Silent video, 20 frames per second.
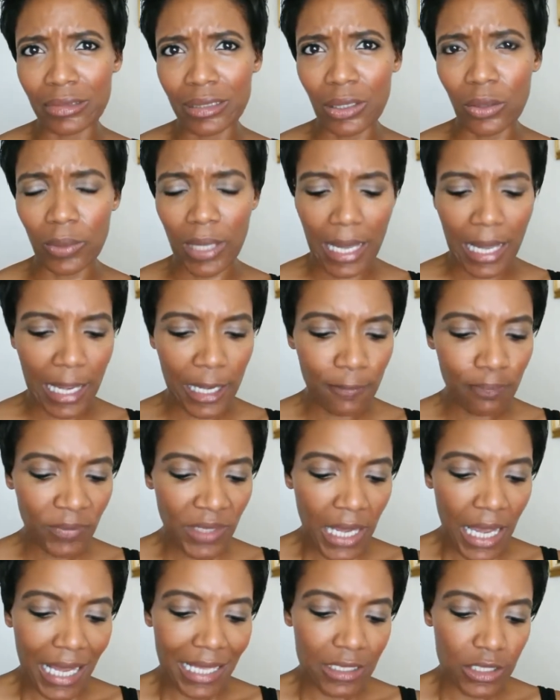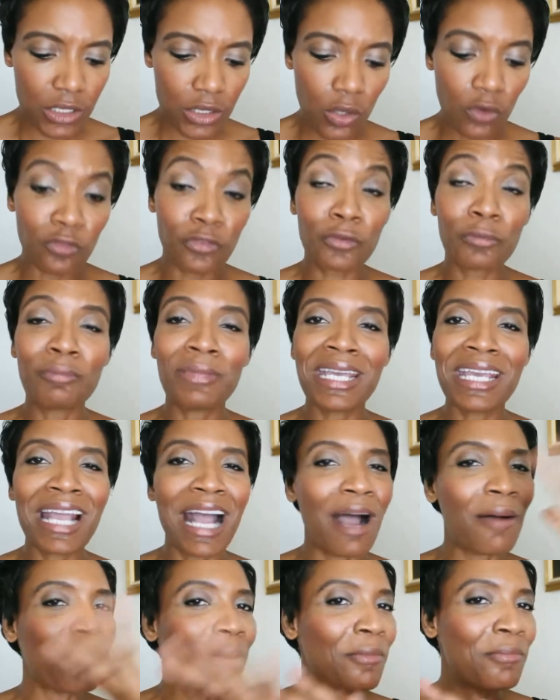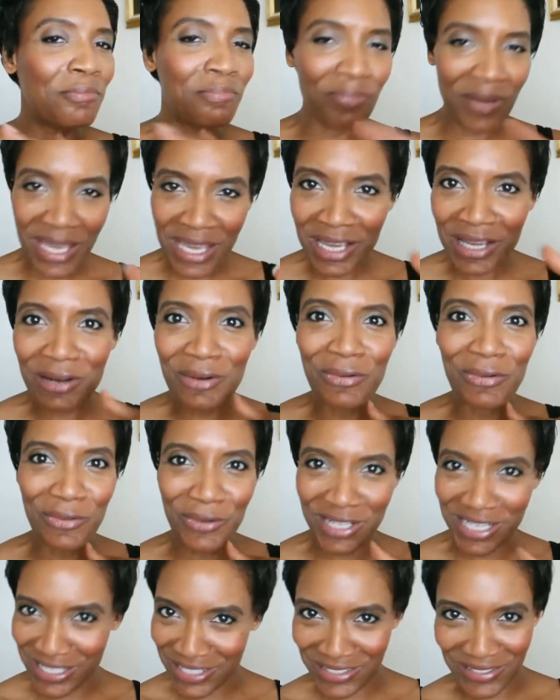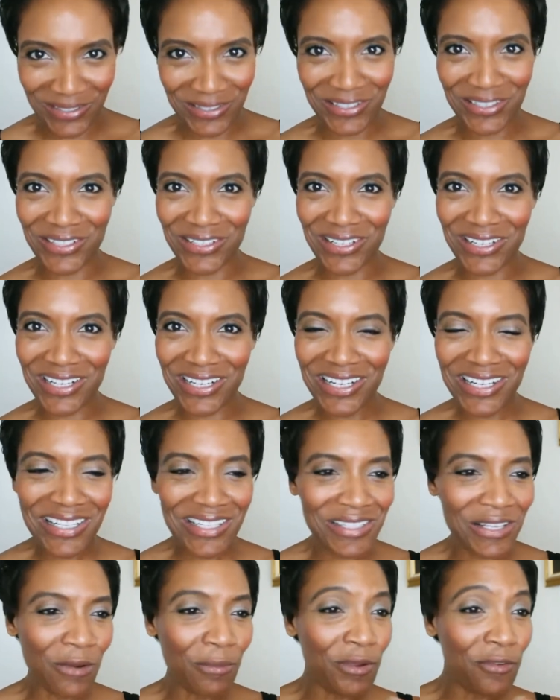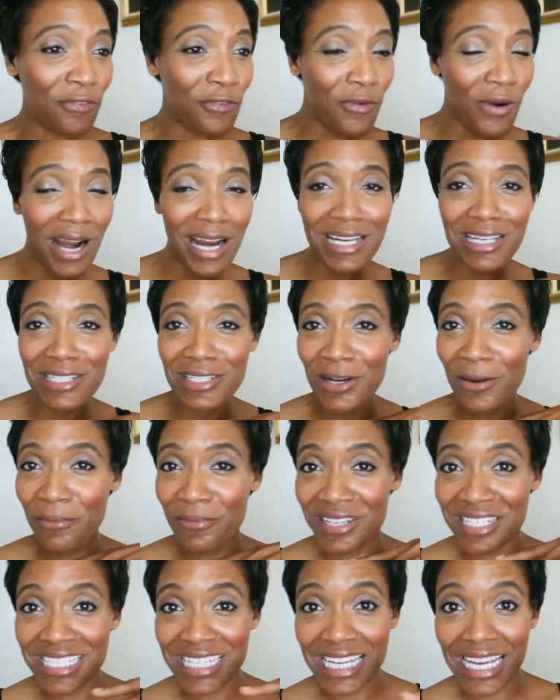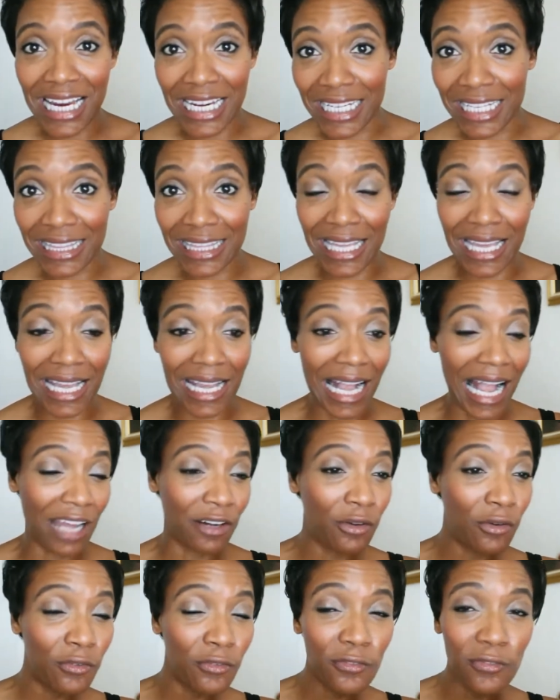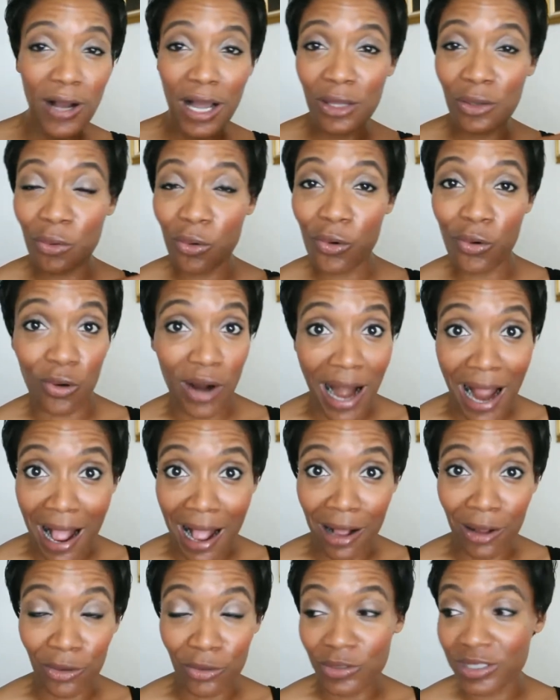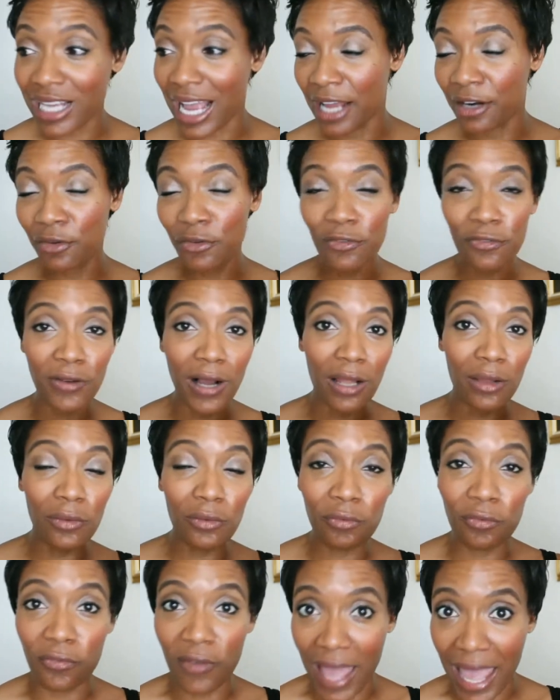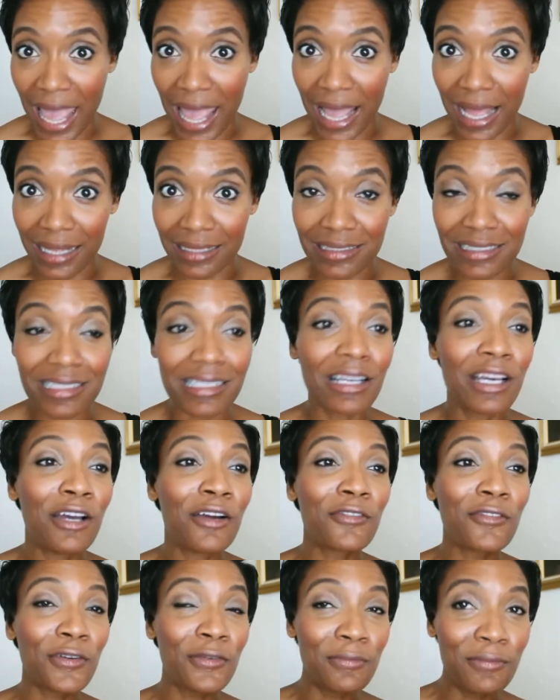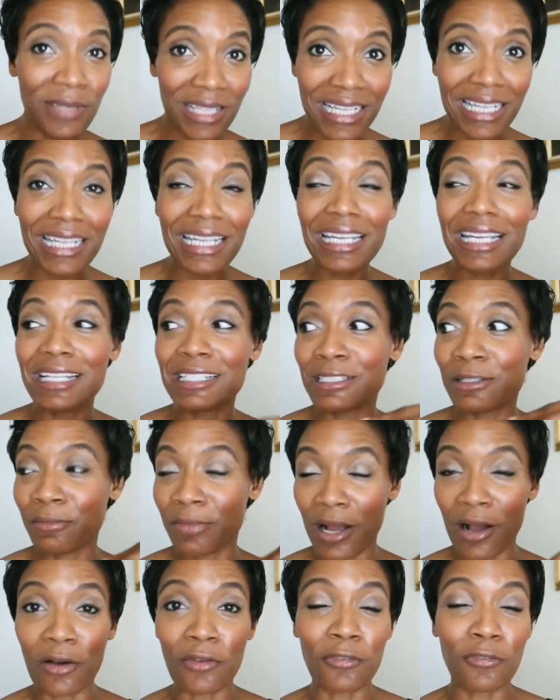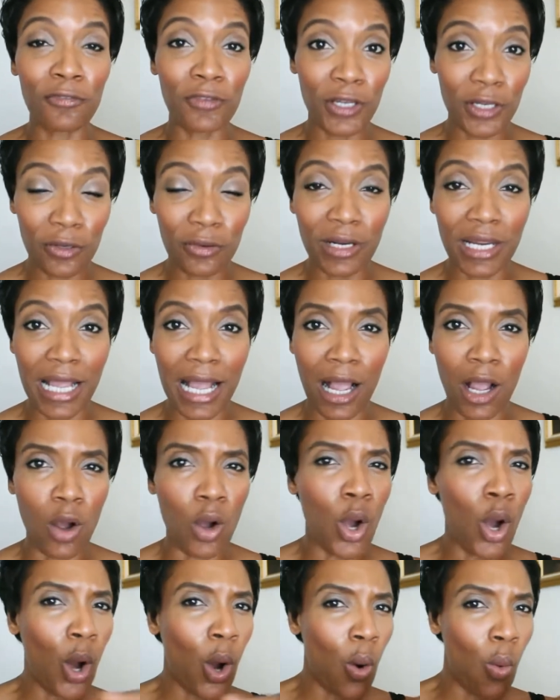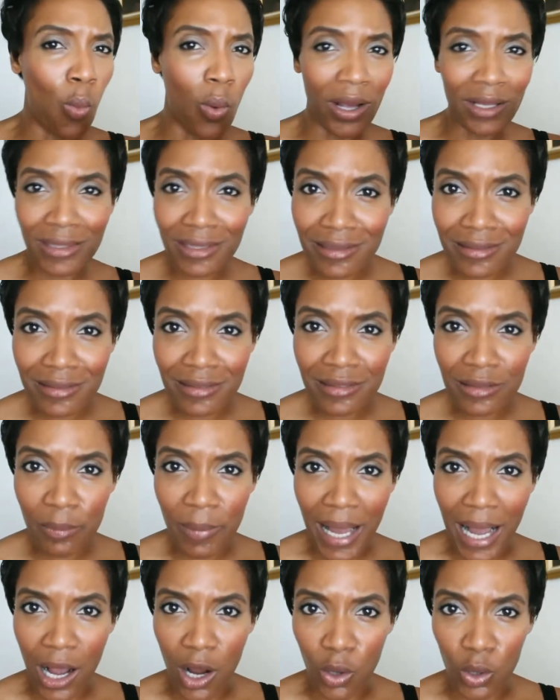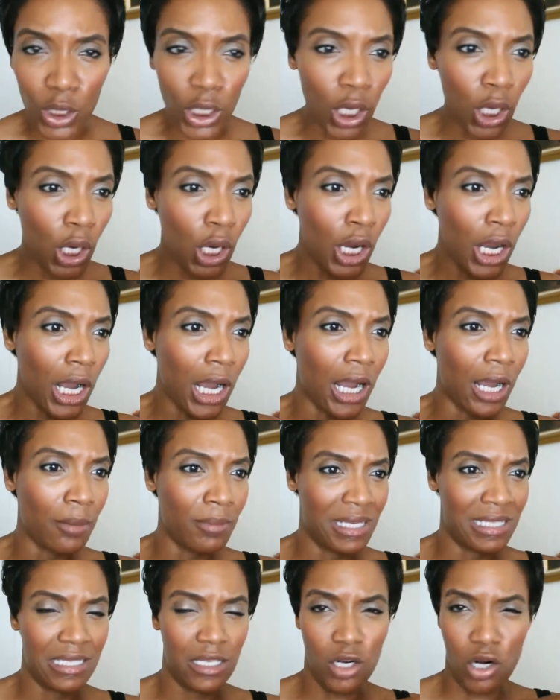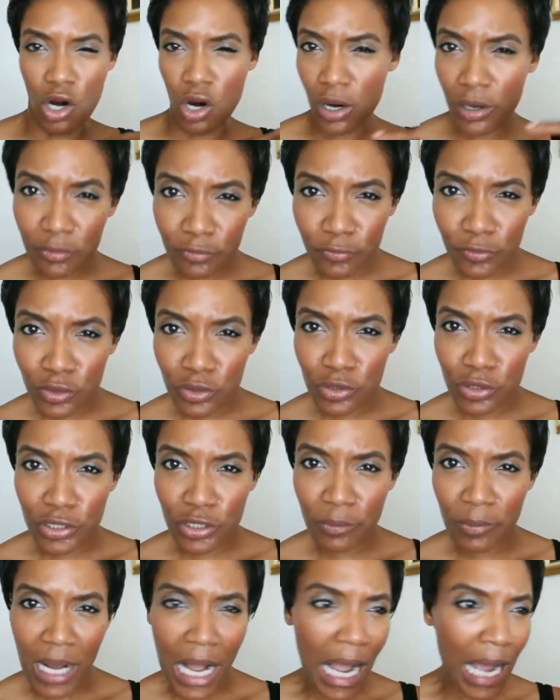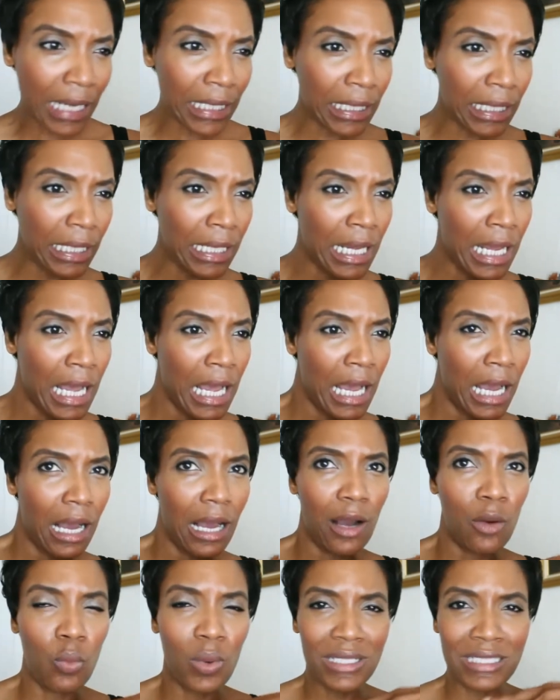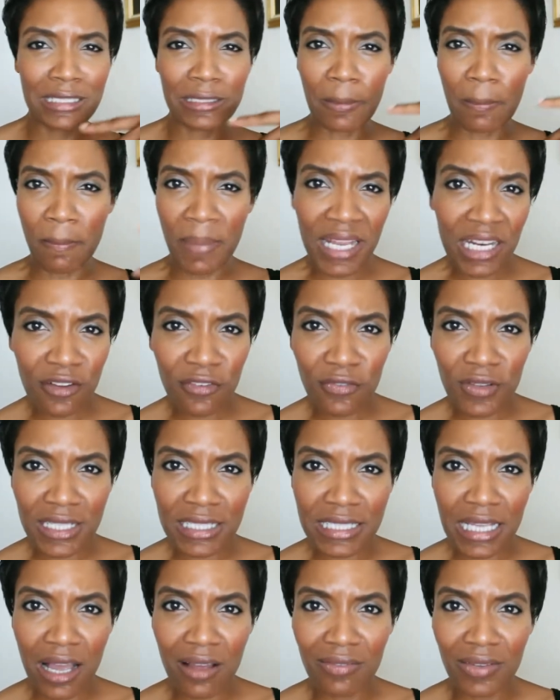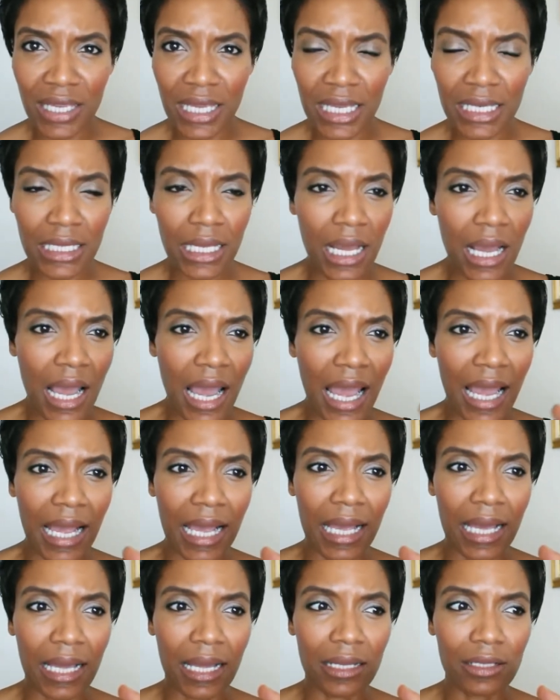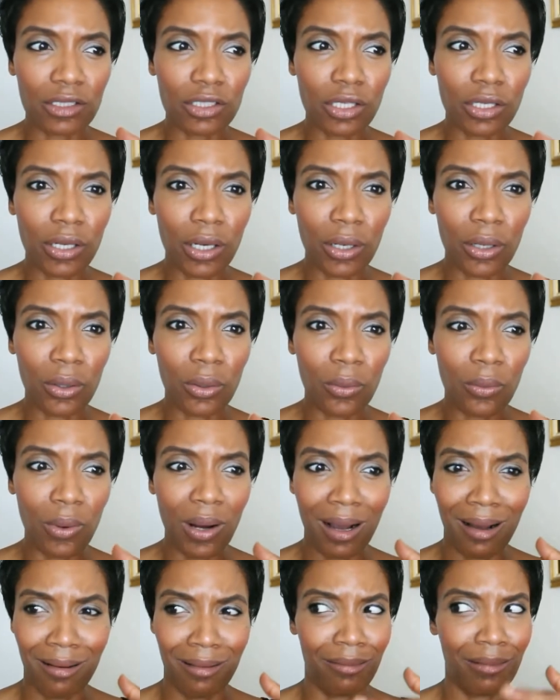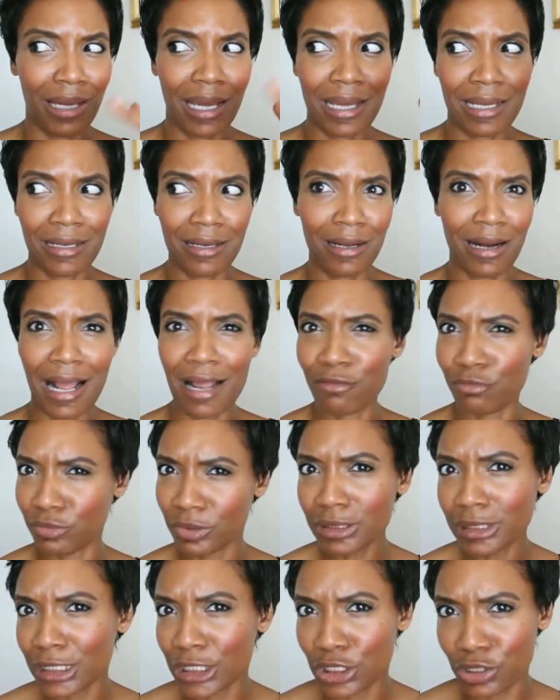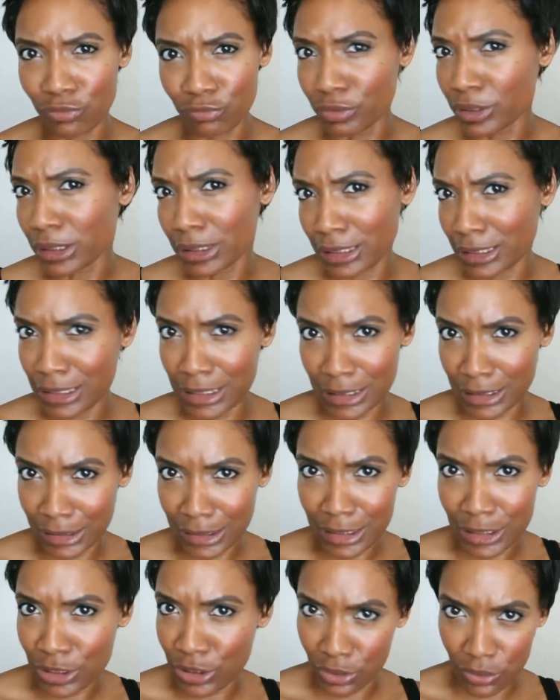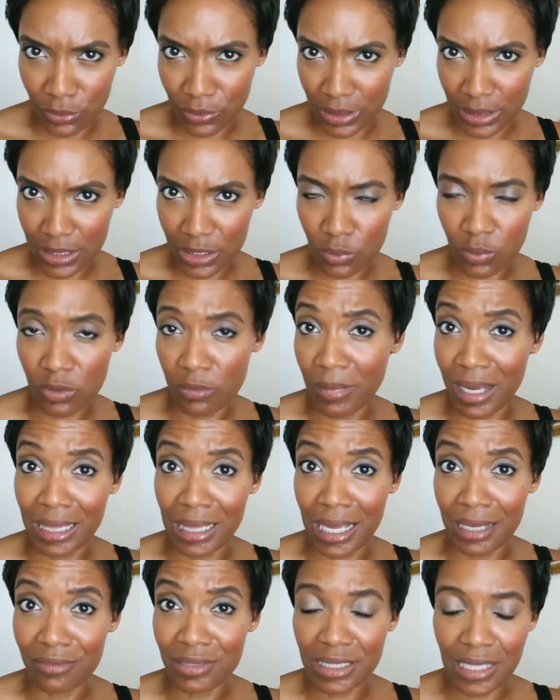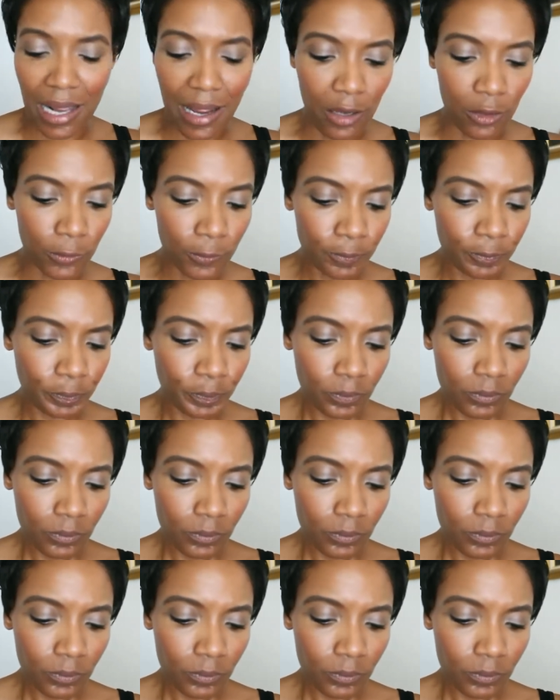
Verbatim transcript: Okay, and so for me, I'm a big researcher. So before I jump into anything, I don't follow crowds, I don't follow fads. For me, it's about figuring out what this is about. Um, is it harmful to your body? Uh, what's the benefits of it? And you know, okay, could I really realistically do this with my lifestyle?